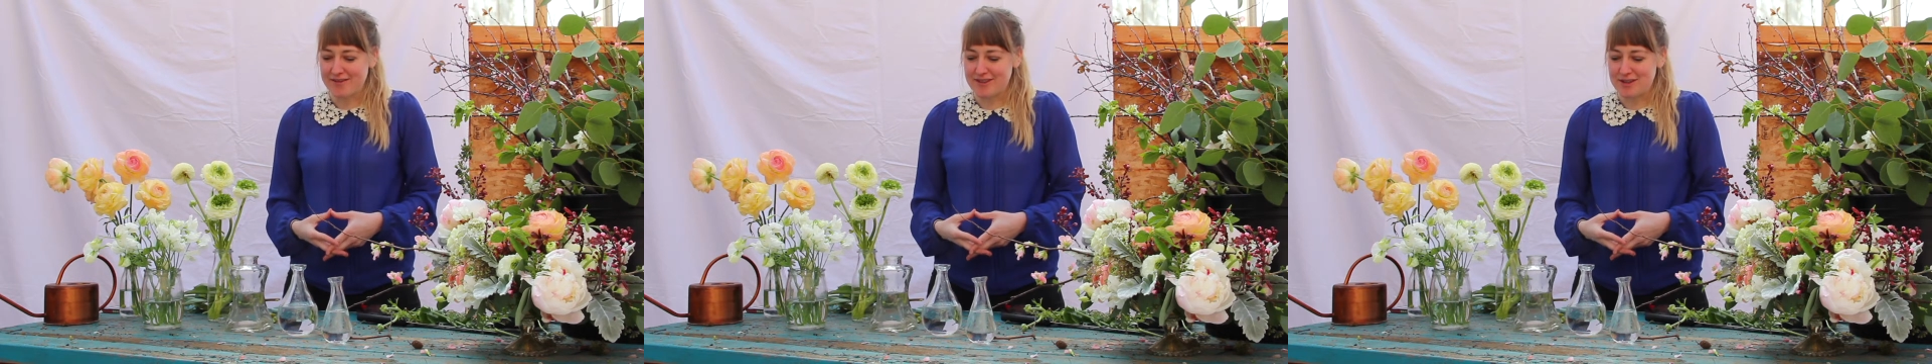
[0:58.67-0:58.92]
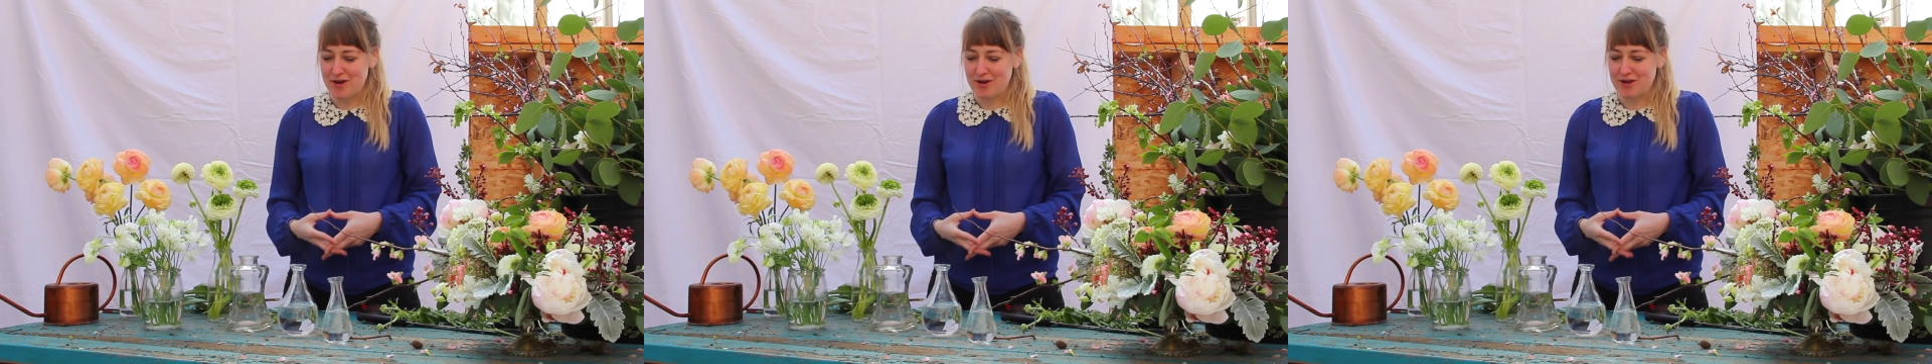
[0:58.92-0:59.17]

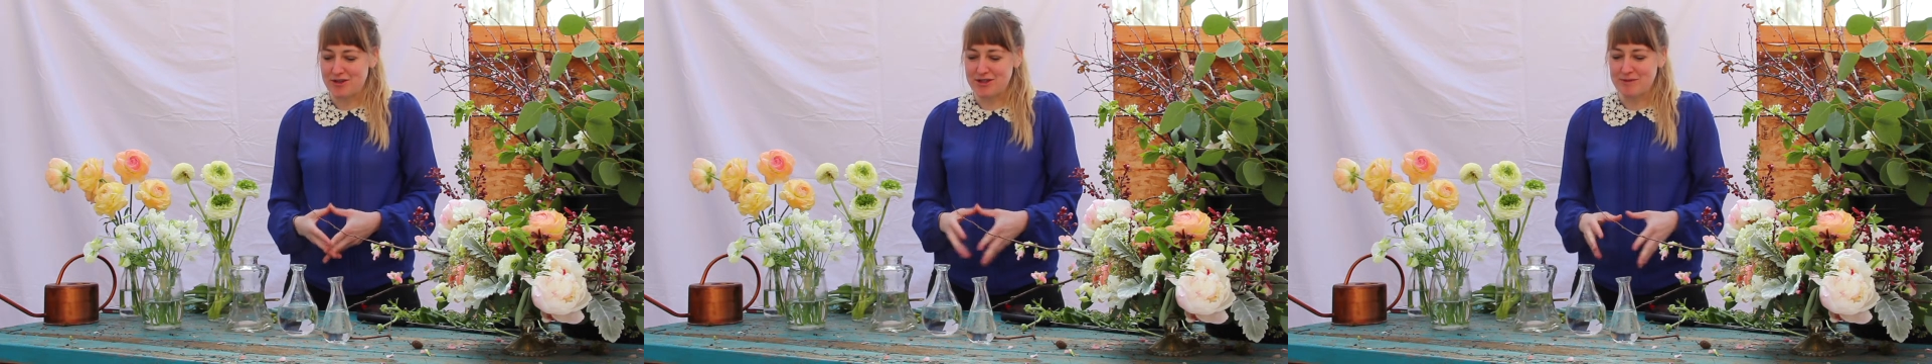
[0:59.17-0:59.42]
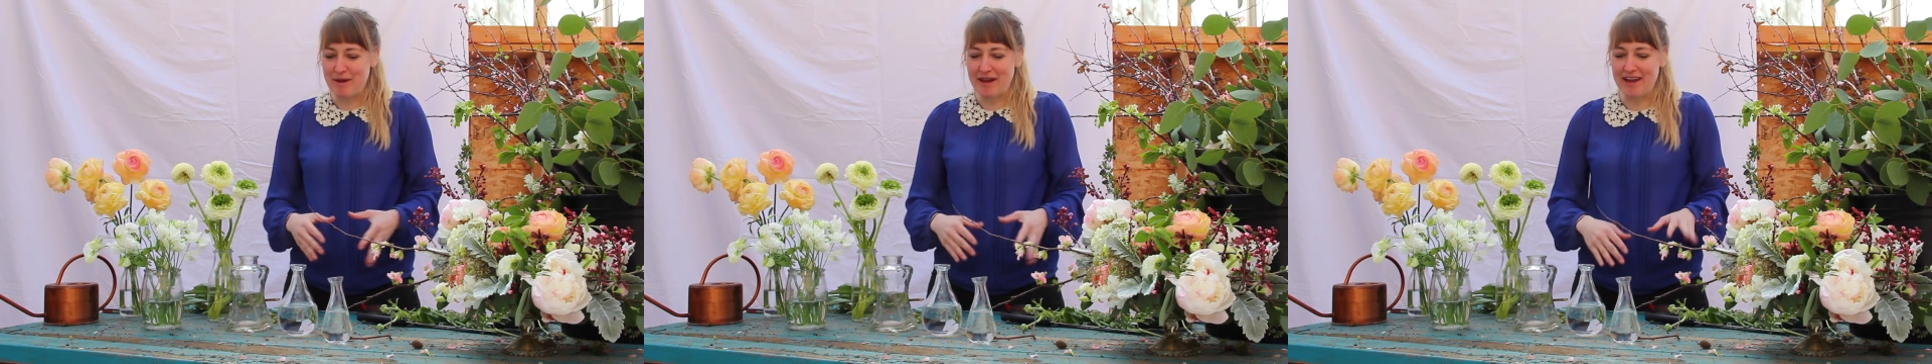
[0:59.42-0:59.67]
So you're
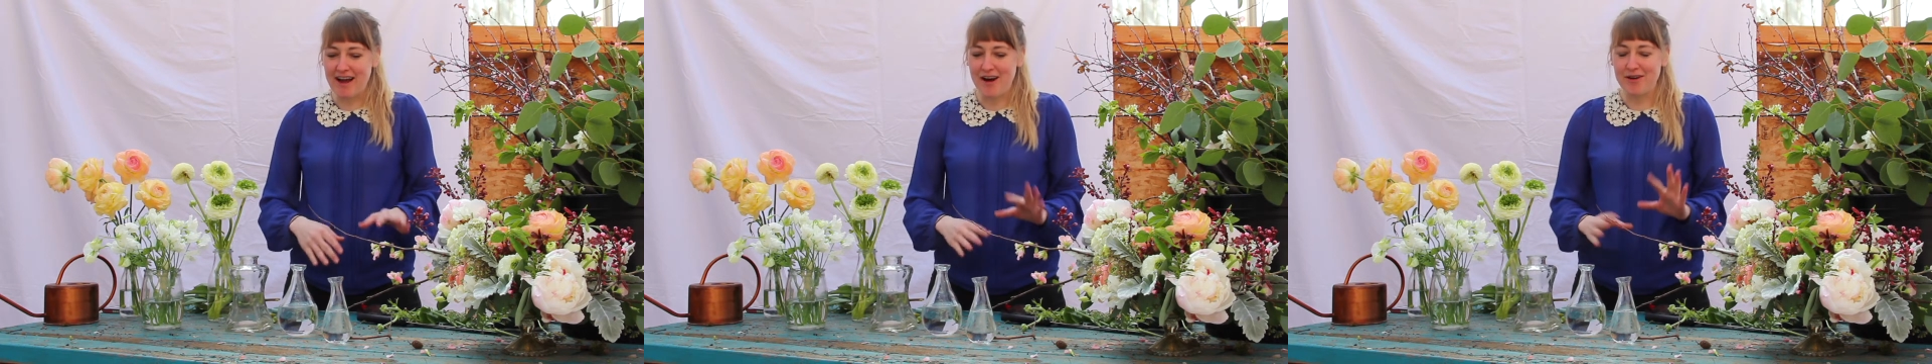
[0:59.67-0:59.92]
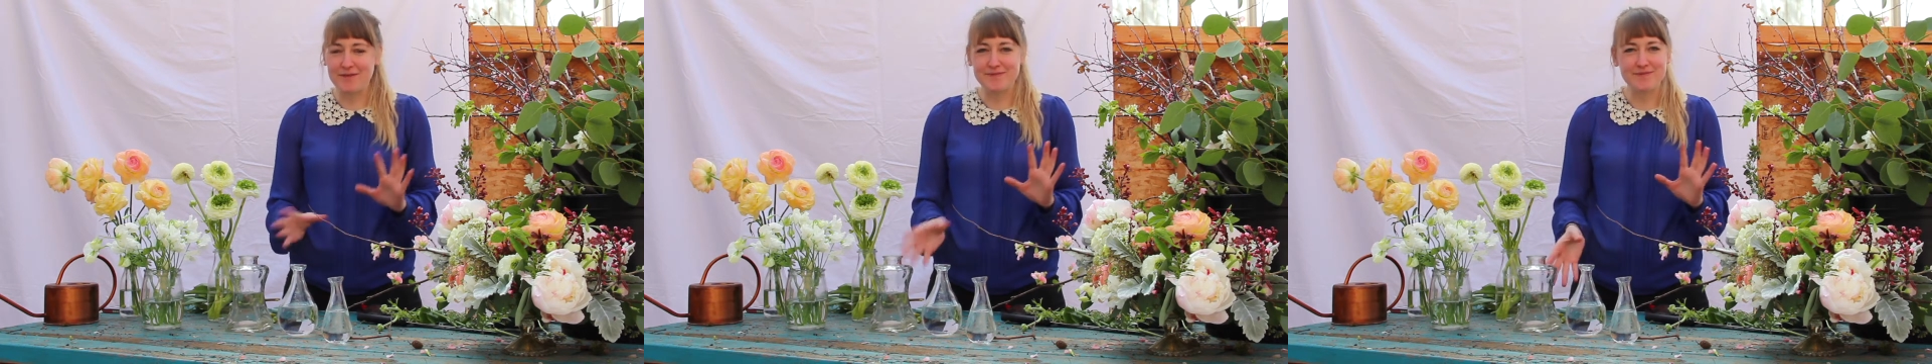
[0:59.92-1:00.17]
just picking
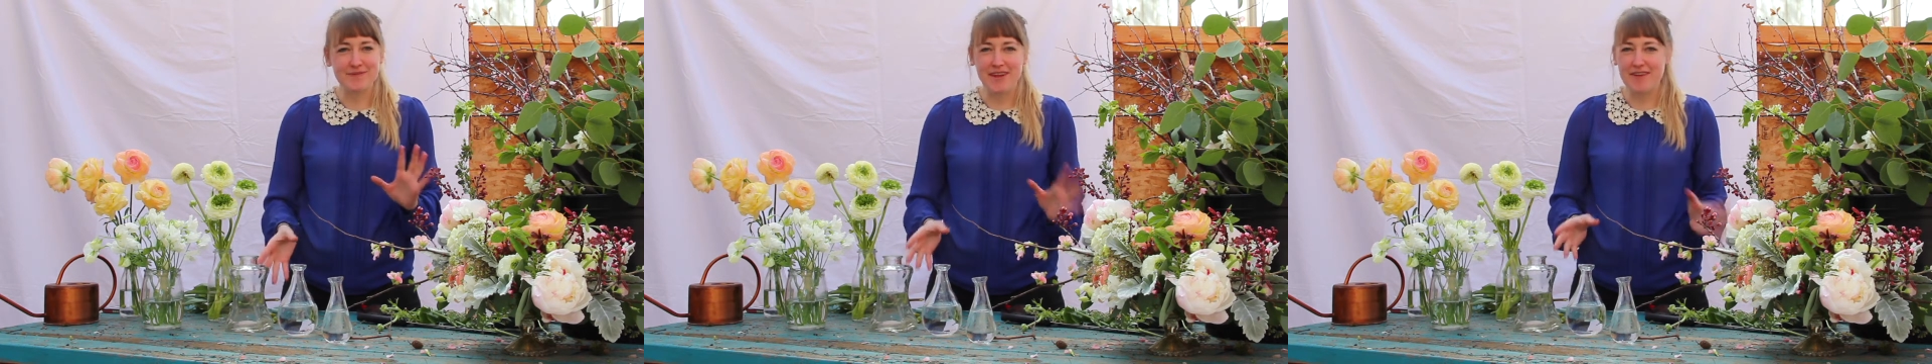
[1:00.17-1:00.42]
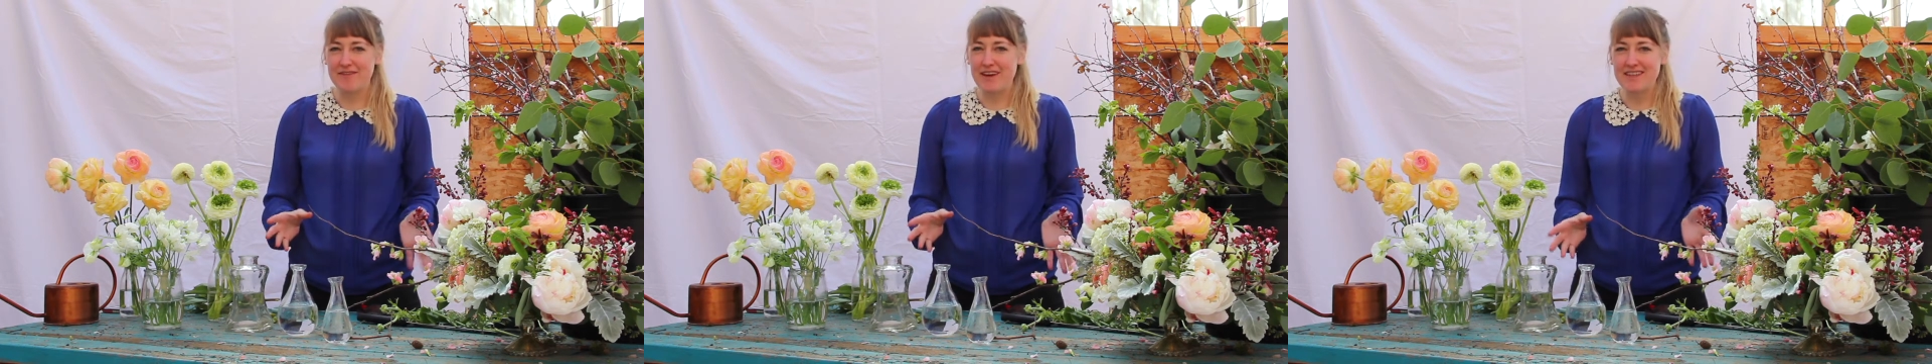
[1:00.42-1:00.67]
out
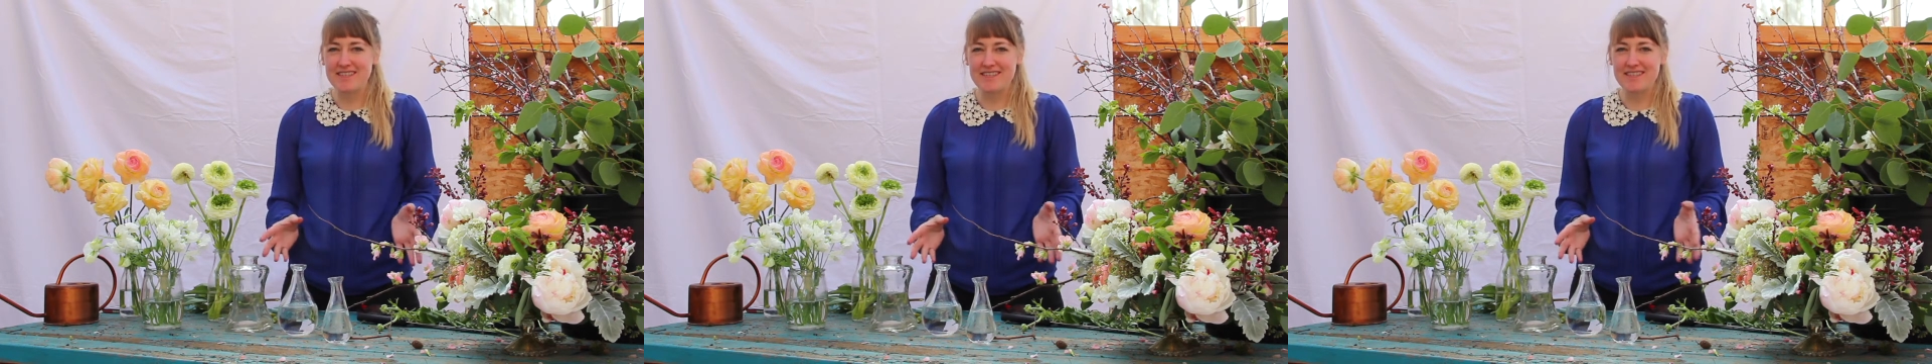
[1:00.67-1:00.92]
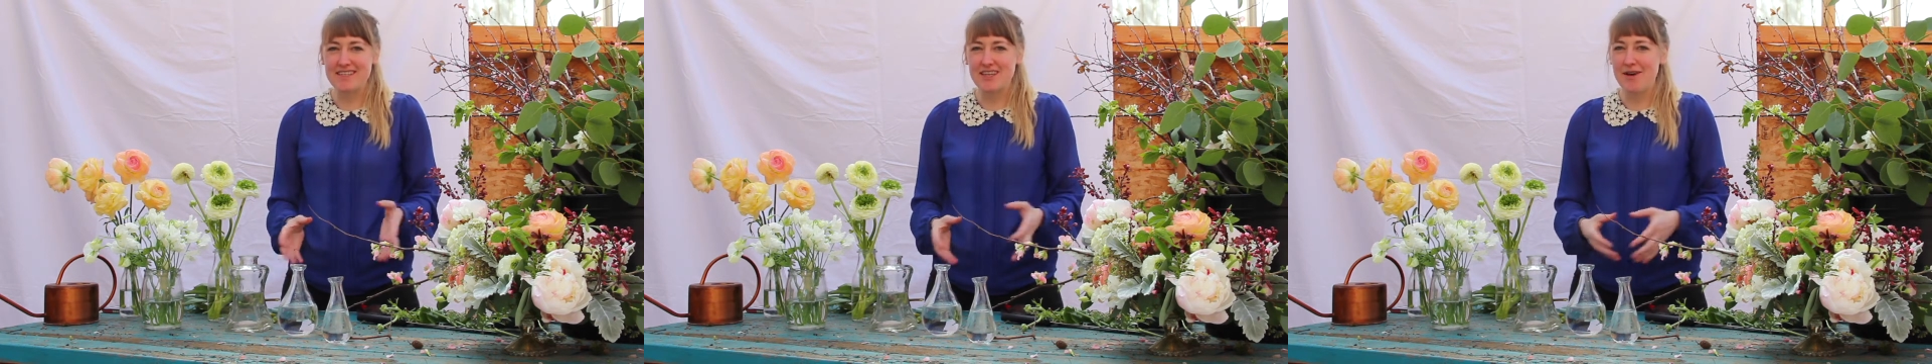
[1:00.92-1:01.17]

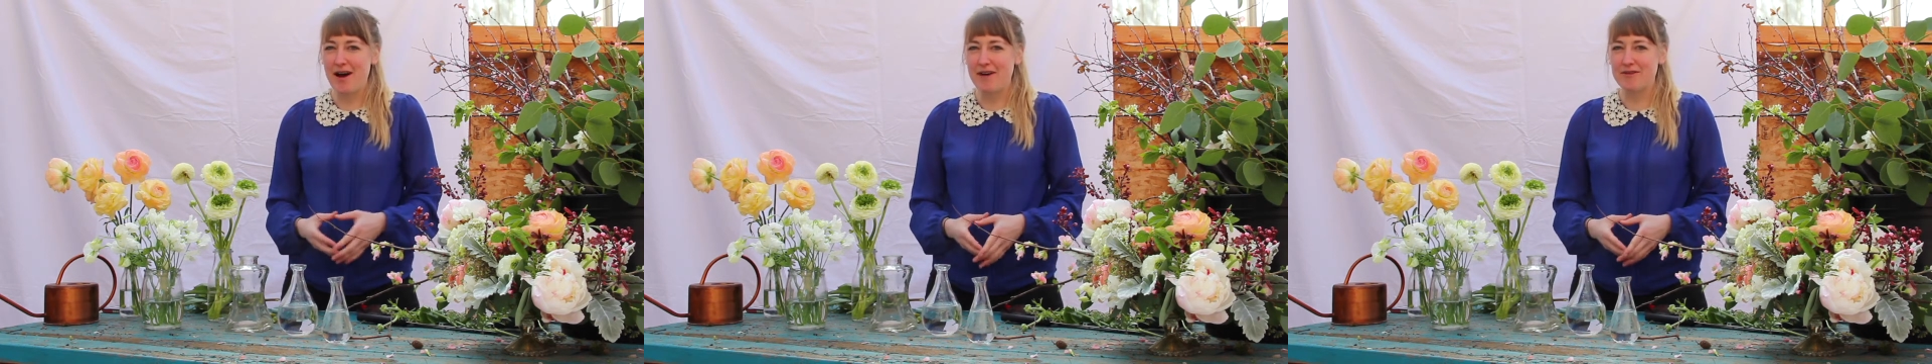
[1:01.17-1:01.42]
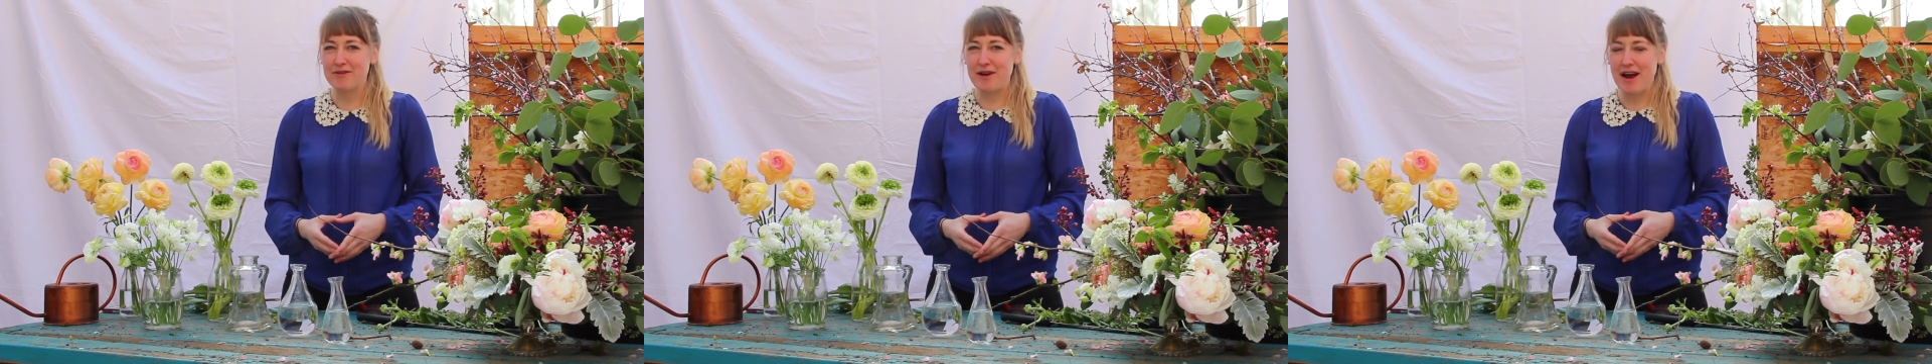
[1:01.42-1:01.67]
vases that you
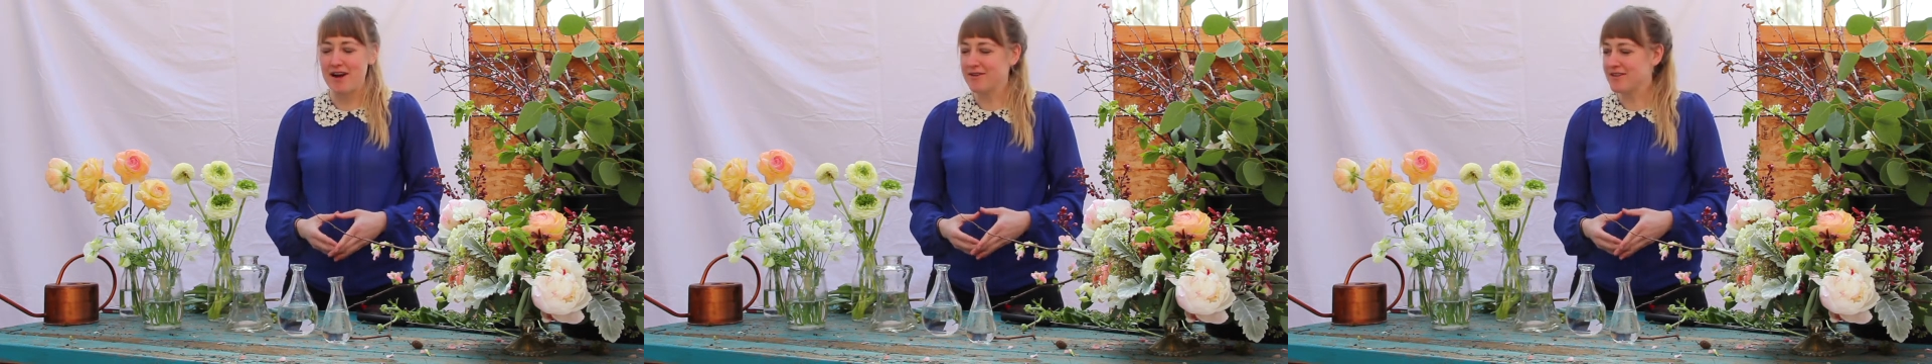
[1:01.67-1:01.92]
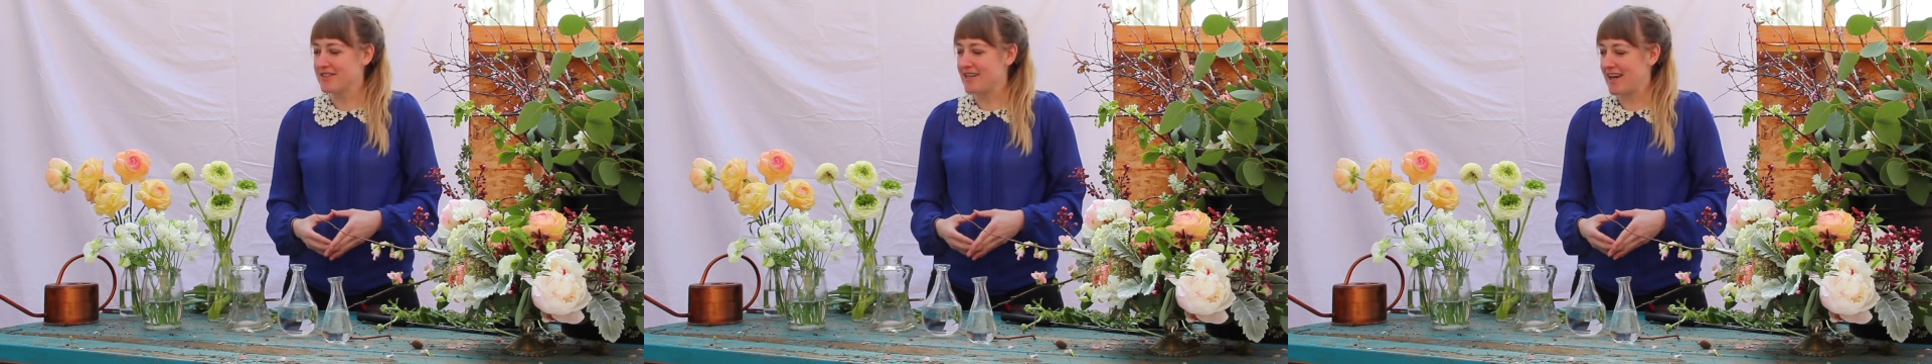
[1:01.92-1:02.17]
have around